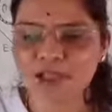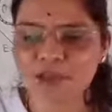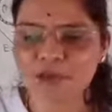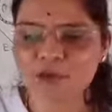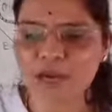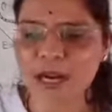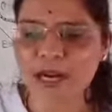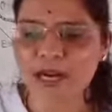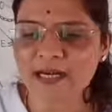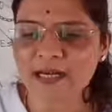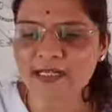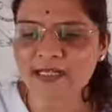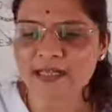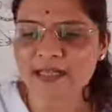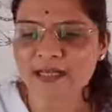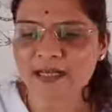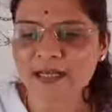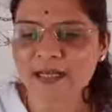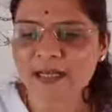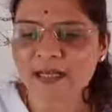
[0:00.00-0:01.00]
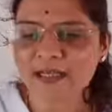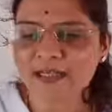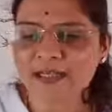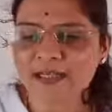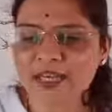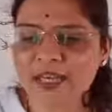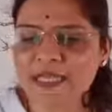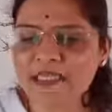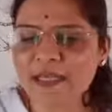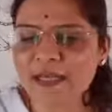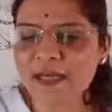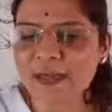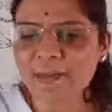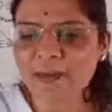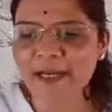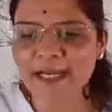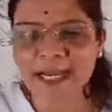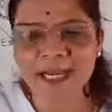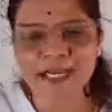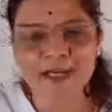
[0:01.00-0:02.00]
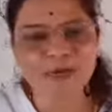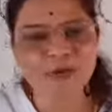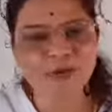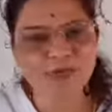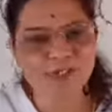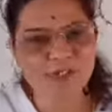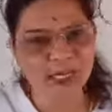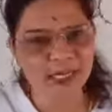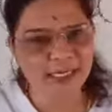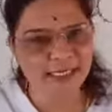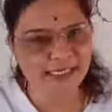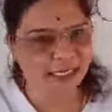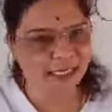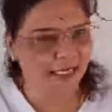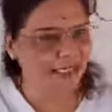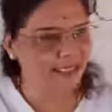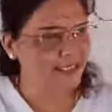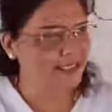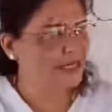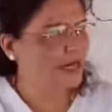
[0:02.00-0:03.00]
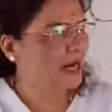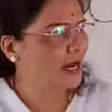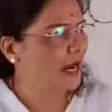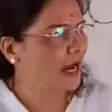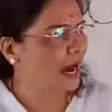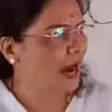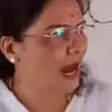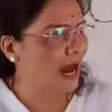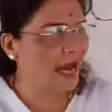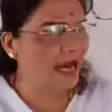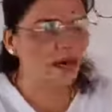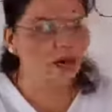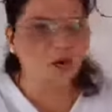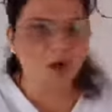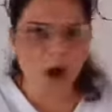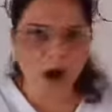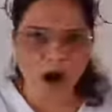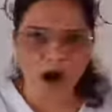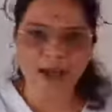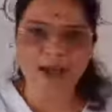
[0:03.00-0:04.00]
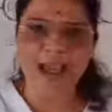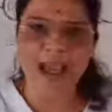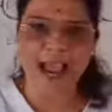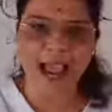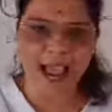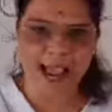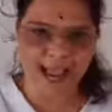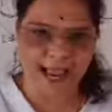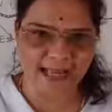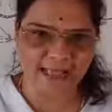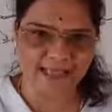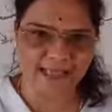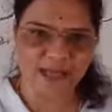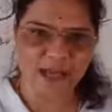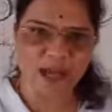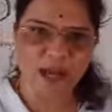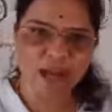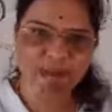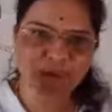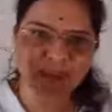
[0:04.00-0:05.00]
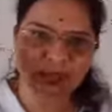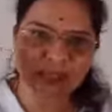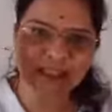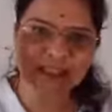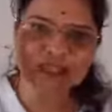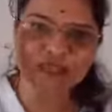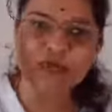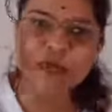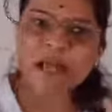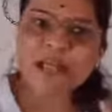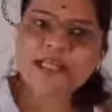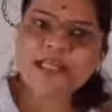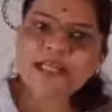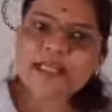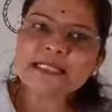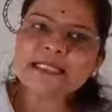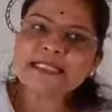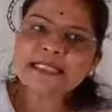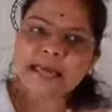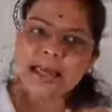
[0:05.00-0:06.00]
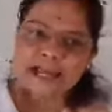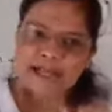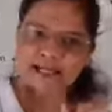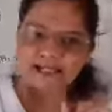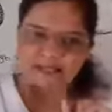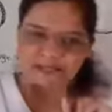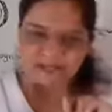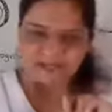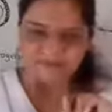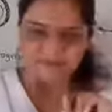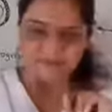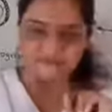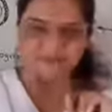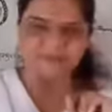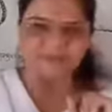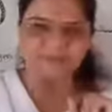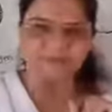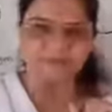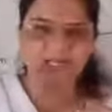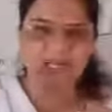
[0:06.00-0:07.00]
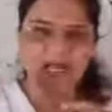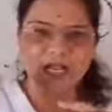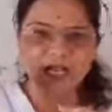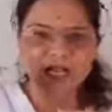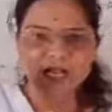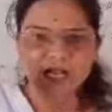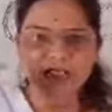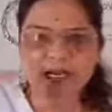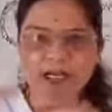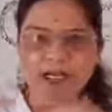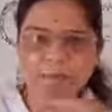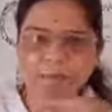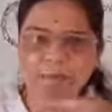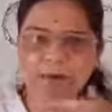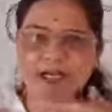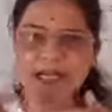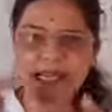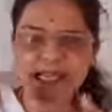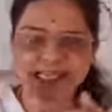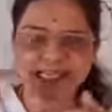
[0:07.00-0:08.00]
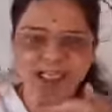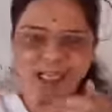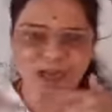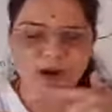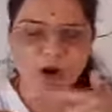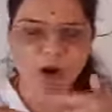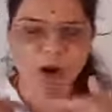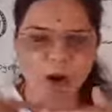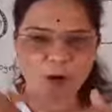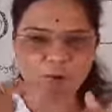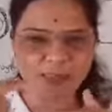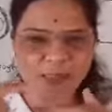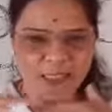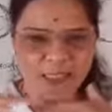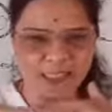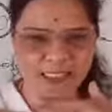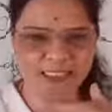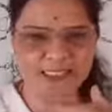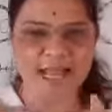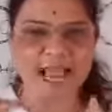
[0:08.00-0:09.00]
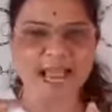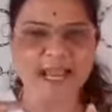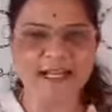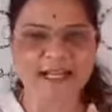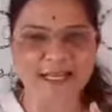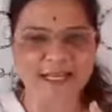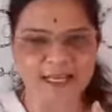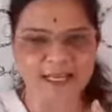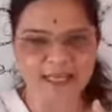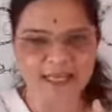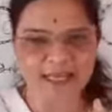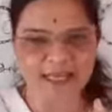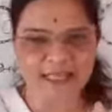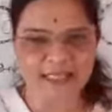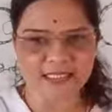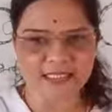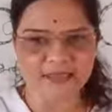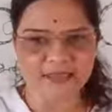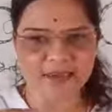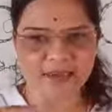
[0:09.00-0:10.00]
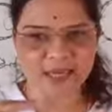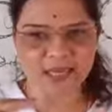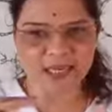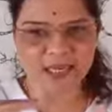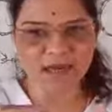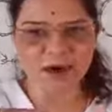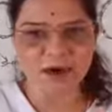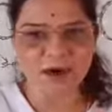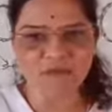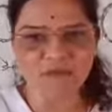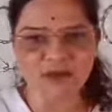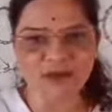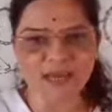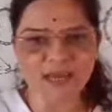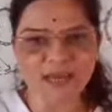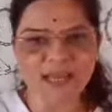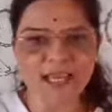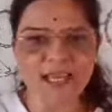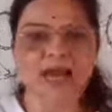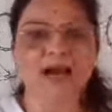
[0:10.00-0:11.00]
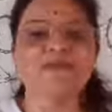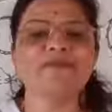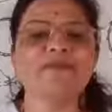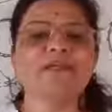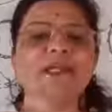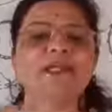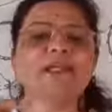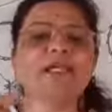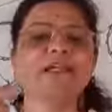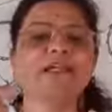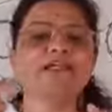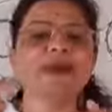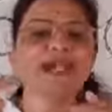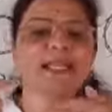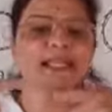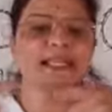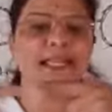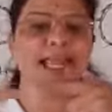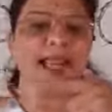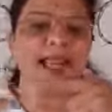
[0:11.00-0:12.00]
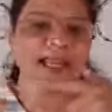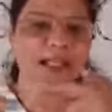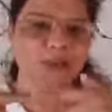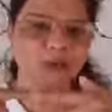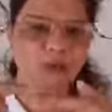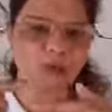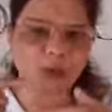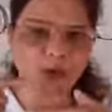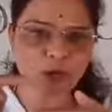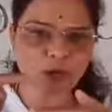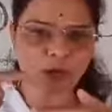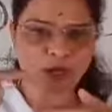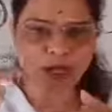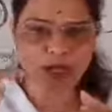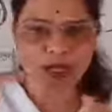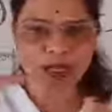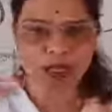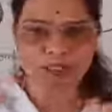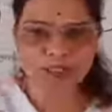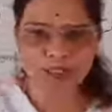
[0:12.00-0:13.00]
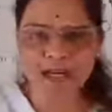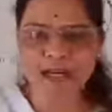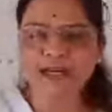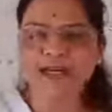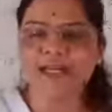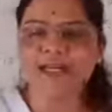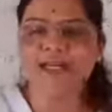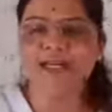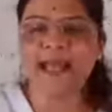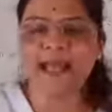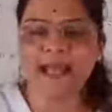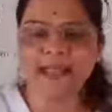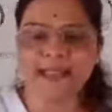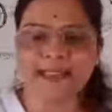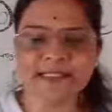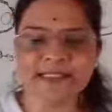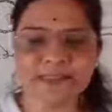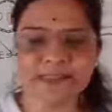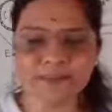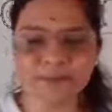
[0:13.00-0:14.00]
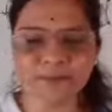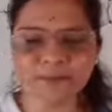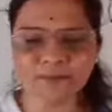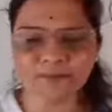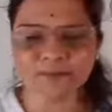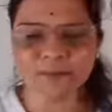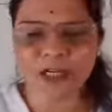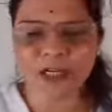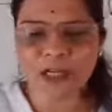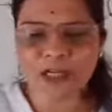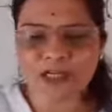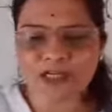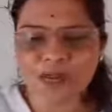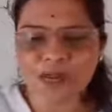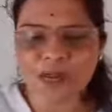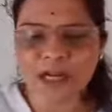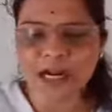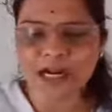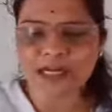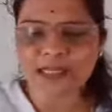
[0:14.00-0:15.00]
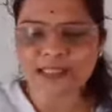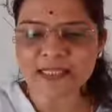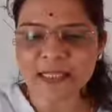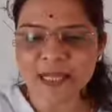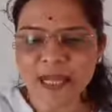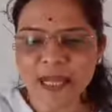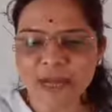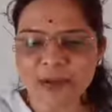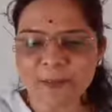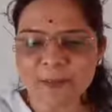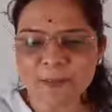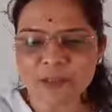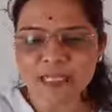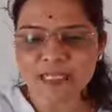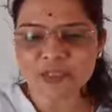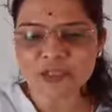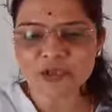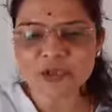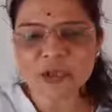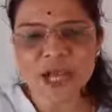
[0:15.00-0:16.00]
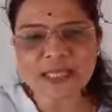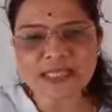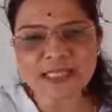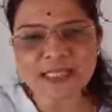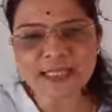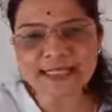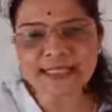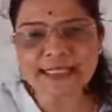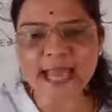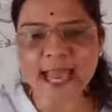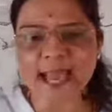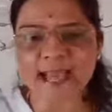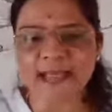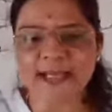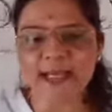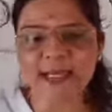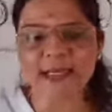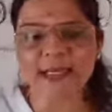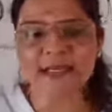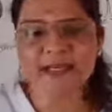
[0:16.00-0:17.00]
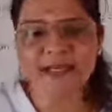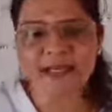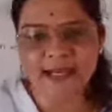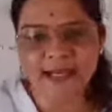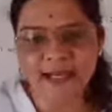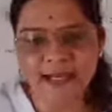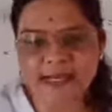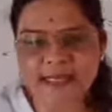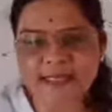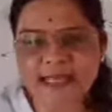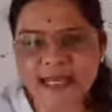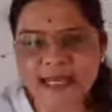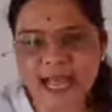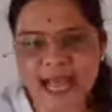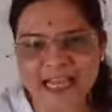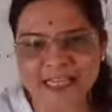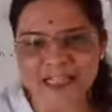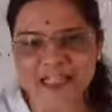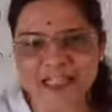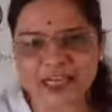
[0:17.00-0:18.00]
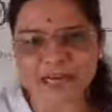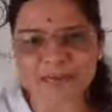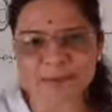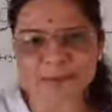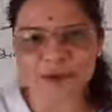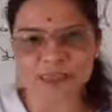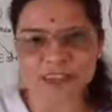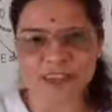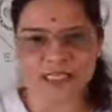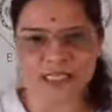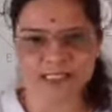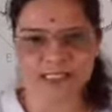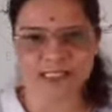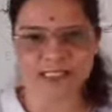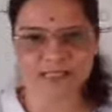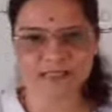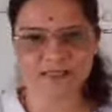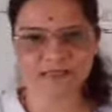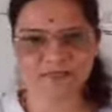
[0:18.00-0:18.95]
Students, these repetitive changes are called as menstruation cycle. The repetition of this cycle is very oftenly after the 28 to 30 days. Students, menstruation cycle is a natural process.